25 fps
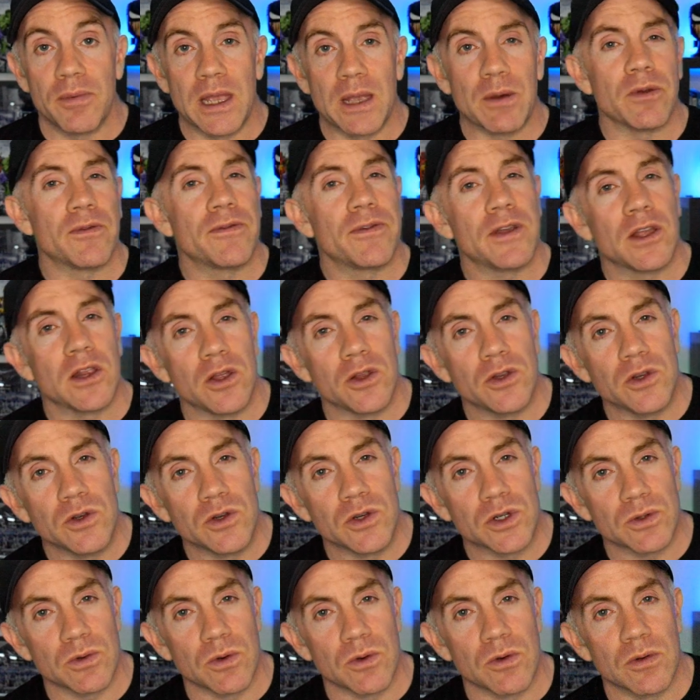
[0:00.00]
it would feel
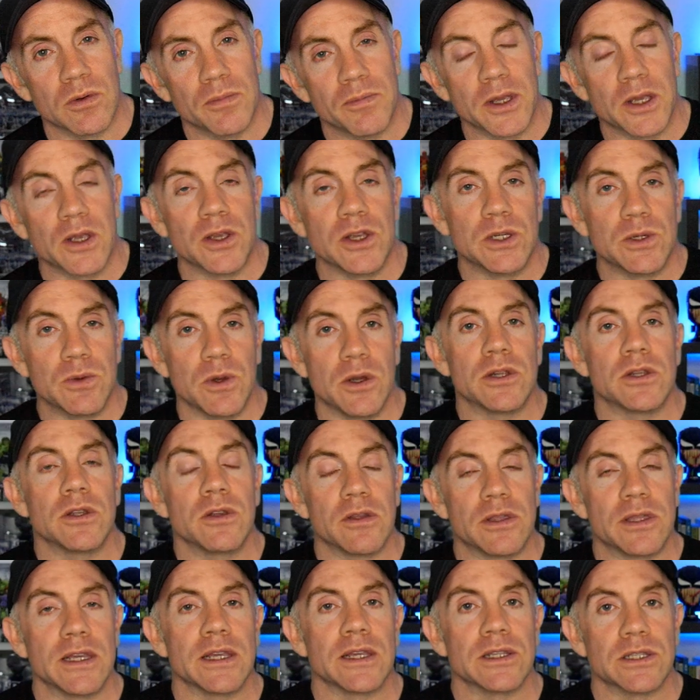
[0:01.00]
unusual because you weren't doing
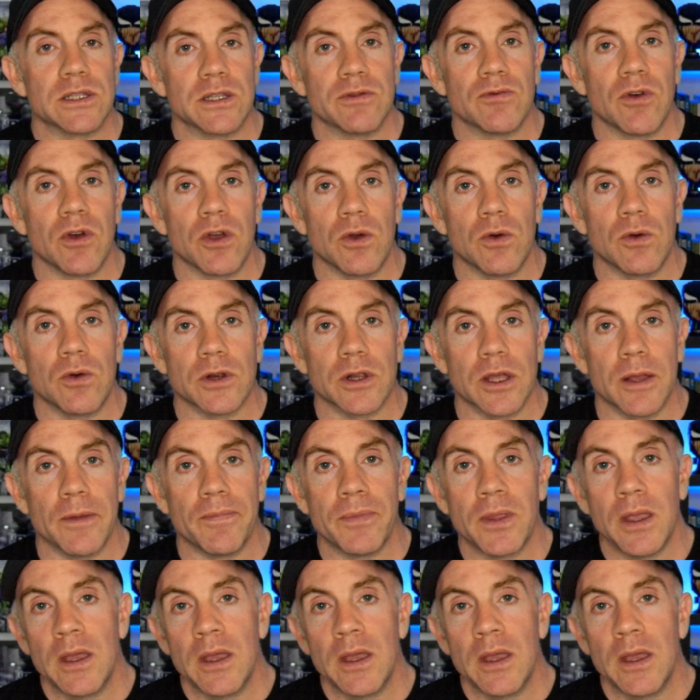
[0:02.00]
things in the right order.